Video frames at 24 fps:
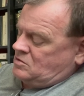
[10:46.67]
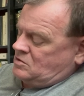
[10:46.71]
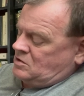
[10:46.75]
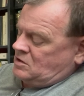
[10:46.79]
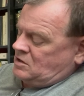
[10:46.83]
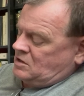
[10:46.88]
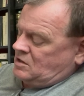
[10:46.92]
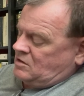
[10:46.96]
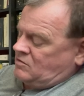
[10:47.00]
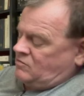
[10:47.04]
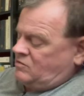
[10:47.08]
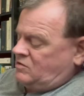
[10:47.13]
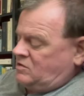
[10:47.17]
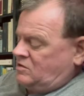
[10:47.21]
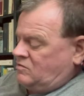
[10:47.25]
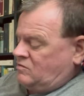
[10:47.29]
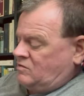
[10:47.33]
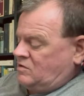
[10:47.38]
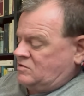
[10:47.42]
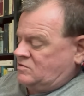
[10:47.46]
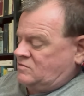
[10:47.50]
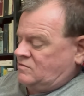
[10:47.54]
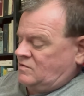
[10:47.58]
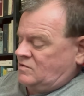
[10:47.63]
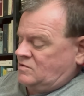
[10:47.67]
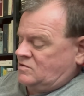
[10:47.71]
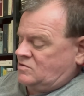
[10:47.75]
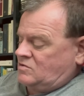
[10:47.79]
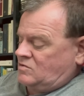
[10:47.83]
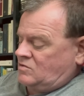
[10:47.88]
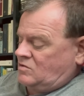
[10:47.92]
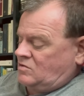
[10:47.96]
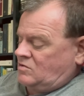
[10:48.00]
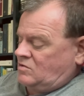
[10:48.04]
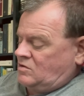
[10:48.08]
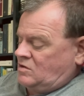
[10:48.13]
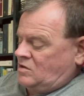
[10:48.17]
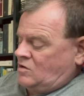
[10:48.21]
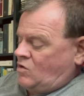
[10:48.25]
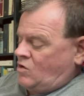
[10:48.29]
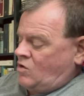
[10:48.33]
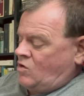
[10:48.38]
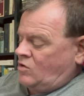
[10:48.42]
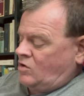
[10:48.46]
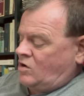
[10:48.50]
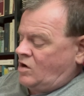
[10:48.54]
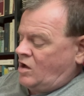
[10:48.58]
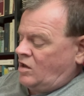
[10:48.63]
can't read the rest of it. So,
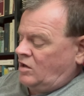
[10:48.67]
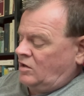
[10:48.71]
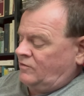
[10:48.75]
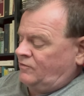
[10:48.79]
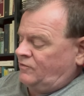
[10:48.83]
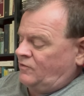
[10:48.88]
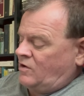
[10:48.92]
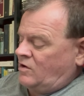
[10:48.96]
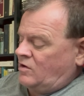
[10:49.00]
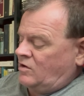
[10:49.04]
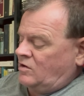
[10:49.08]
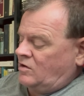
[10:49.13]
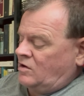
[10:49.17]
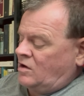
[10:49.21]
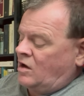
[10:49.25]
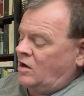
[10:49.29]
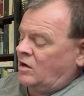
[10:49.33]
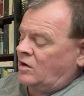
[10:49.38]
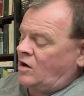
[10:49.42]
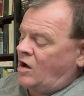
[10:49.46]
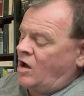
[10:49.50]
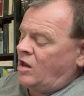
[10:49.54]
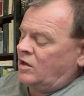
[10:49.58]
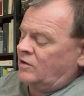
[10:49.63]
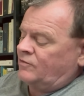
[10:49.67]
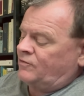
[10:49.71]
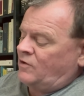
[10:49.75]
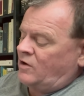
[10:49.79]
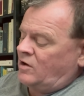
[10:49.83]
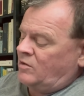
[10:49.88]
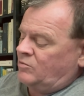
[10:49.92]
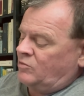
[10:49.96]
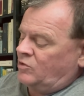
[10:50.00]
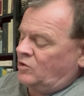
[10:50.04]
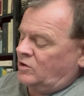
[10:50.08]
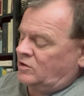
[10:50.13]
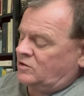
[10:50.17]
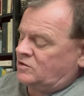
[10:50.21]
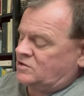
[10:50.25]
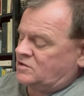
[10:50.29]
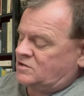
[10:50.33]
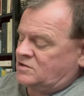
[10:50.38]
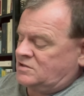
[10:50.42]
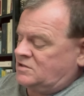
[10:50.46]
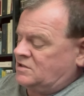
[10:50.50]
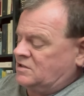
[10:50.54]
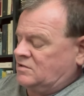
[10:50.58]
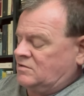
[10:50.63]
Colophon
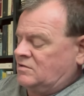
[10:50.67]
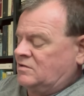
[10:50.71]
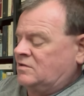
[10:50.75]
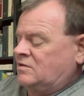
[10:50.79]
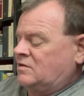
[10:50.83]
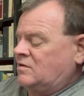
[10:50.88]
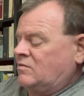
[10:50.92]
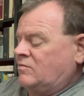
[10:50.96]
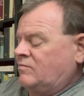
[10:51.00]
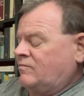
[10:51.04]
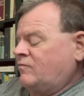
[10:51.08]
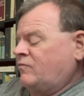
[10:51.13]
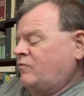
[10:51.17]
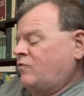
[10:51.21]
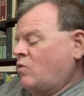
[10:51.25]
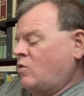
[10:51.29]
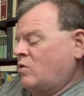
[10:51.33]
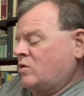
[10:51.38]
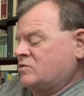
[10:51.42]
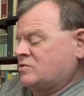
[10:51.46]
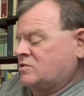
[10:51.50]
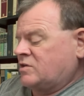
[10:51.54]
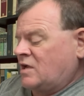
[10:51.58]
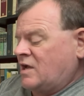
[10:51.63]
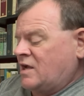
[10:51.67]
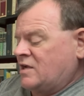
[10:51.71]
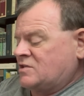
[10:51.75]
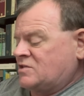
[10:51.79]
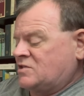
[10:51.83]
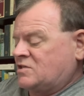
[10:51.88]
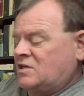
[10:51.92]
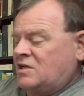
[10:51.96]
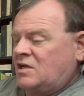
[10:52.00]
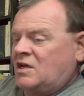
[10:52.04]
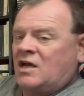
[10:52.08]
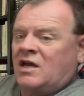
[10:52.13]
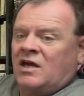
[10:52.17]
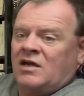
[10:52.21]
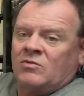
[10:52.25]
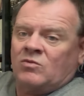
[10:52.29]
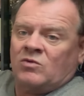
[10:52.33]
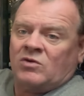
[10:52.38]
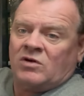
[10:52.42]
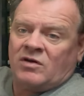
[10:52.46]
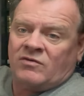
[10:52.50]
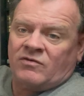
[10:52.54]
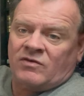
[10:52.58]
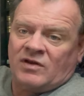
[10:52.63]
Books /CN,
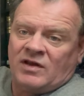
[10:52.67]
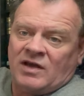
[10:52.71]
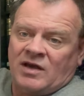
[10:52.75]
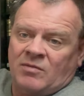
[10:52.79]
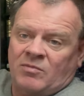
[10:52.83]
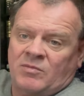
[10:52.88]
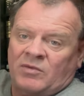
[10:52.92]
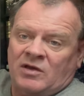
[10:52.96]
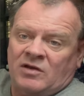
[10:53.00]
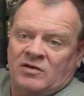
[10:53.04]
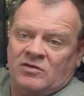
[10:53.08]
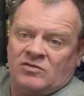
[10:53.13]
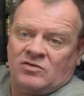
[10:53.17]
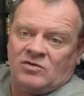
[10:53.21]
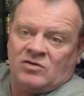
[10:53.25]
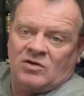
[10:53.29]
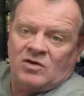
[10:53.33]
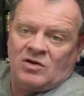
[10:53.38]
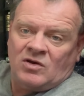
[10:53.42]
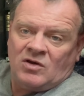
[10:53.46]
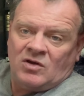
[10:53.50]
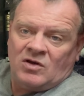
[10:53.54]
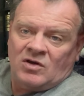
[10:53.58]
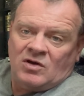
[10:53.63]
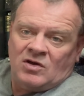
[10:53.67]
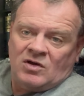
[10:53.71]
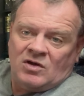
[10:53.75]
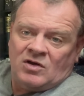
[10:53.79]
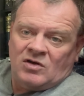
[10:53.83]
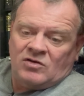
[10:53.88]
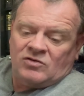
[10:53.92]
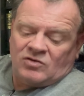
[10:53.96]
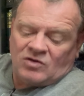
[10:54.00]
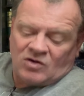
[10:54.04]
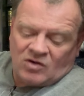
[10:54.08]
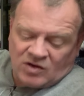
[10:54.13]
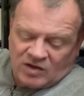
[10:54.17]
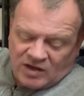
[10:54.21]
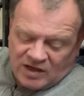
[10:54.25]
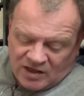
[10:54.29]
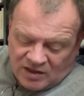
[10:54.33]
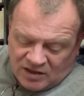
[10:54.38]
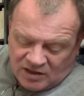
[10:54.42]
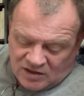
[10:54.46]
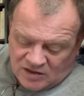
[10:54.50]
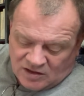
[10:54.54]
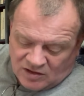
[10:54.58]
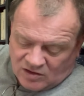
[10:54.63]
whatever that means. So
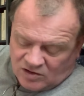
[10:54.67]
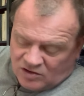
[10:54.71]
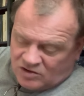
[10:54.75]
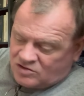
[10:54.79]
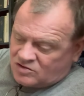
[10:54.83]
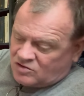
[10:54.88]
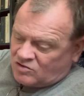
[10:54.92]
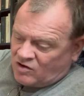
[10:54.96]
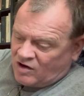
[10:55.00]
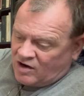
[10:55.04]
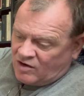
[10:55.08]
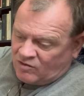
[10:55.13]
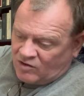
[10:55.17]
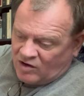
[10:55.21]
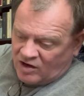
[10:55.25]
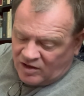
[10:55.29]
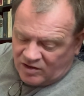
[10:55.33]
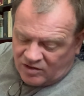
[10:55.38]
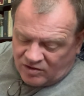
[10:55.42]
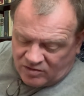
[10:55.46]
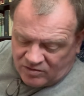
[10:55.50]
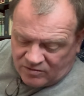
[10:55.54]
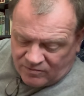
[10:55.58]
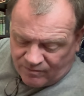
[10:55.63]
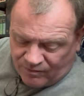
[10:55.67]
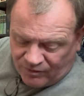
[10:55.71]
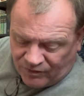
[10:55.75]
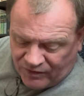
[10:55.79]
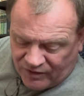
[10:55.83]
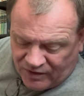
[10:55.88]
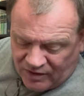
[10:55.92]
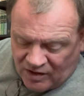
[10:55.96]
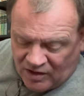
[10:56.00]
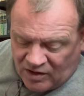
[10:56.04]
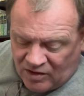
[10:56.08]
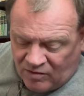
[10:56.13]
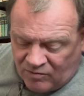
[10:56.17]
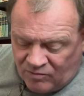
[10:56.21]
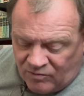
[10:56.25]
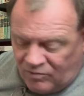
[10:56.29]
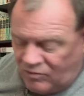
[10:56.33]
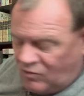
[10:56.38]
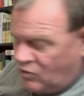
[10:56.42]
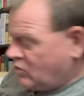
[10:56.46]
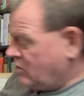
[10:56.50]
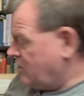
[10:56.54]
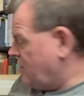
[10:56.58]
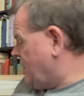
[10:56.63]
Annie Dillard's a great writer. I'm
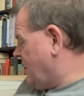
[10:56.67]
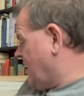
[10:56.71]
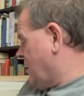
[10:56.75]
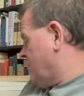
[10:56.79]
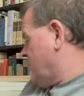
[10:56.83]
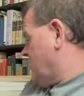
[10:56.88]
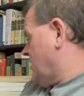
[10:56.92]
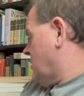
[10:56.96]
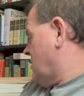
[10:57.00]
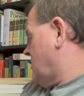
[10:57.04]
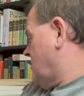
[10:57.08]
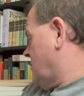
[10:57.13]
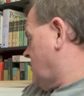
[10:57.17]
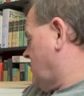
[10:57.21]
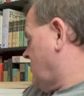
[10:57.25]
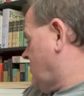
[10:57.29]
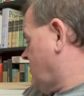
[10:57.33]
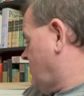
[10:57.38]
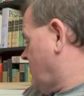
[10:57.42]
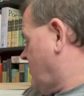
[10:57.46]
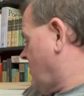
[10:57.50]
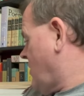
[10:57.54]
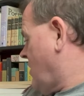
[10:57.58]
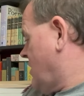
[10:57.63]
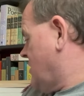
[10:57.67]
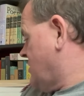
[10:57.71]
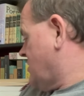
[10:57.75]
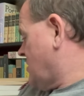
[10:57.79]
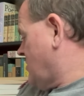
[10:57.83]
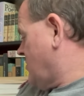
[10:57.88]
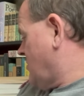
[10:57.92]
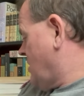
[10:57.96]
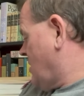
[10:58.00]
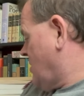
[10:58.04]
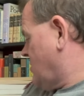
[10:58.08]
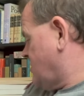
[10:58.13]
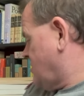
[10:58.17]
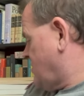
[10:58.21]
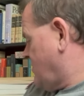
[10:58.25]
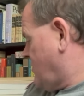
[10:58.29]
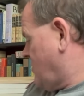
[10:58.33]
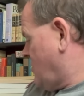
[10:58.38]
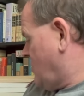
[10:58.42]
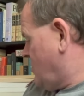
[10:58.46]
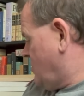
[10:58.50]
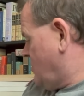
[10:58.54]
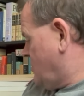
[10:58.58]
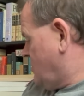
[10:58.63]
more than happy to find something else of
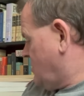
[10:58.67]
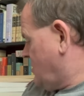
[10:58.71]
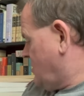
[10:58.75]
hers.